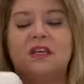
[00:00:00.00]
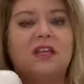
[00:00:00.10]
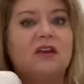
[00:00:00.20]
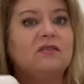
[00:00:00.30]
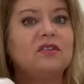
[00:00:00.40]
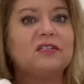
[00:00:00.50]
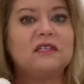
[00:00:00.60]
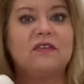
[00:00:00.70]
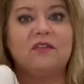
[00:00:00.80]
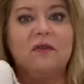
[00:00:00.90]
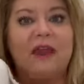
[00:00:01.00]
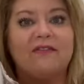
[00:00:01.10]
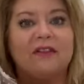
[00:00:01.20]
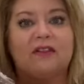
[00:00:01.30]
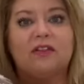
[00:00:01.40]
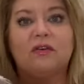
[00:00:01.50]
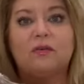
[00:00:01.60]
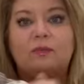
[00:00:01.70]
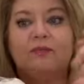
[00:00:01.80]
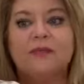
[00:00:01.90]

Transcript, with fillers: you know, just if you have a little